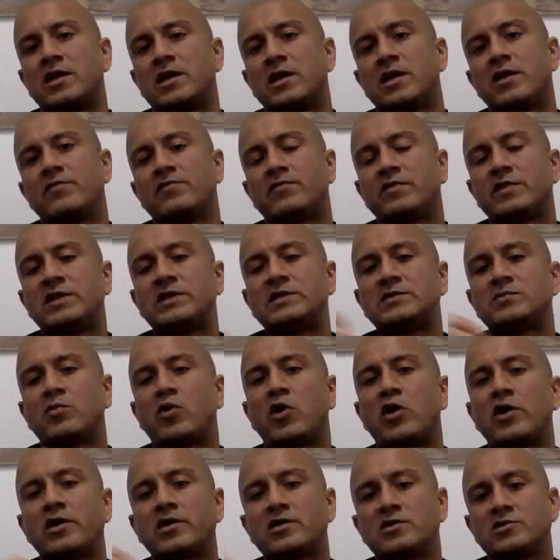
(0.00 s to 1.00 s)
if these
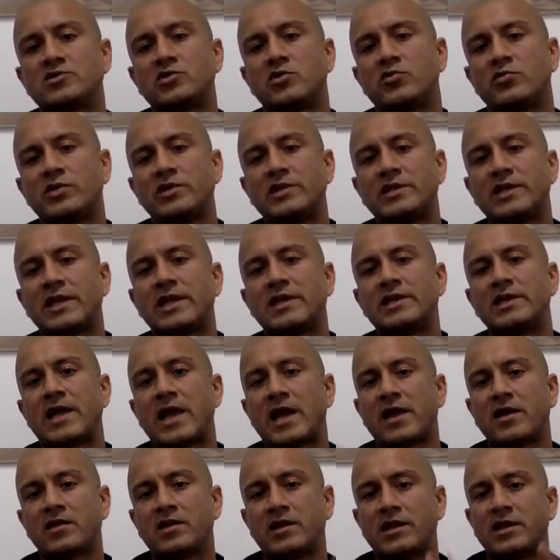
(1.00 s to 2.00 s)
particles are really
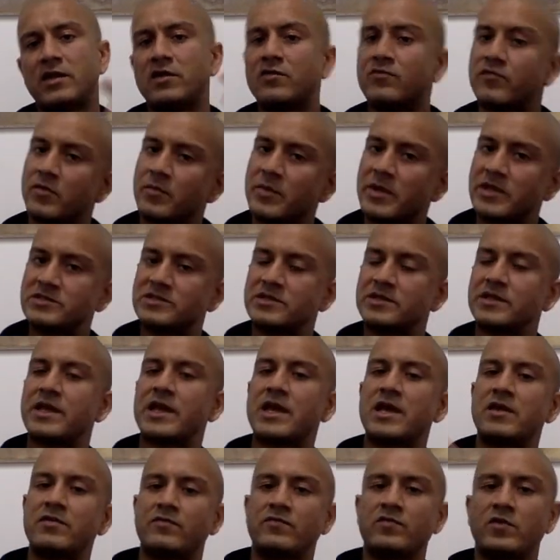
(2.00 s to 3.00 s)
entangled and information
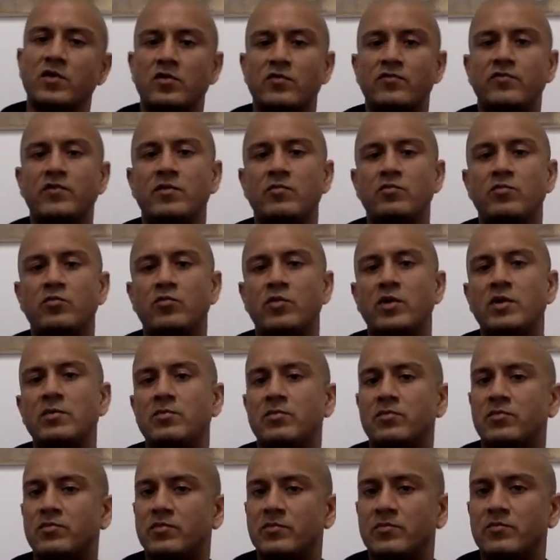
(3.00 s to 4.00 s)
can flow from one
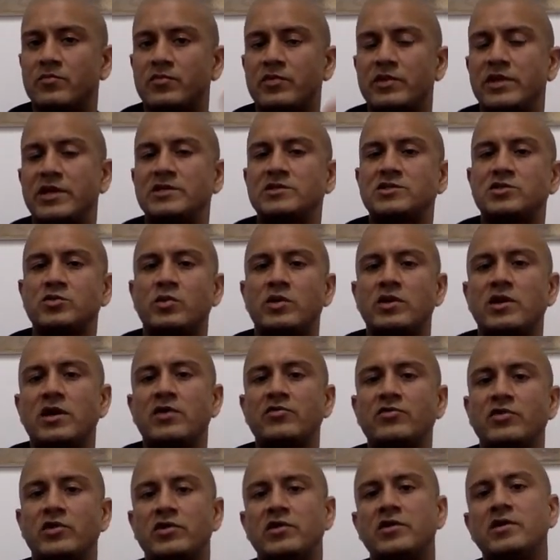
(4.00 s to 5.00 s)
place to
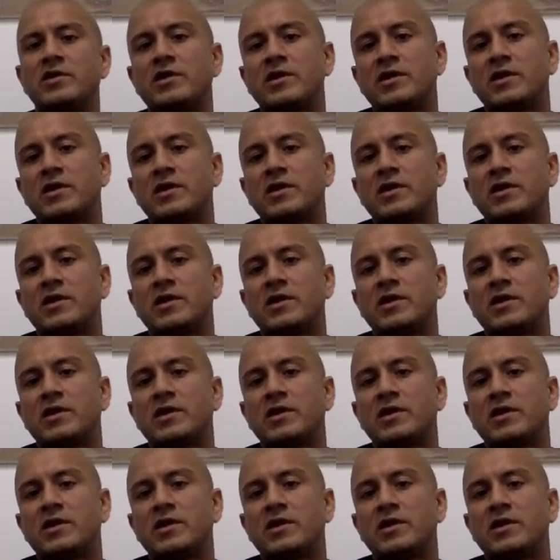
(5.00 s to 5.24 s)
another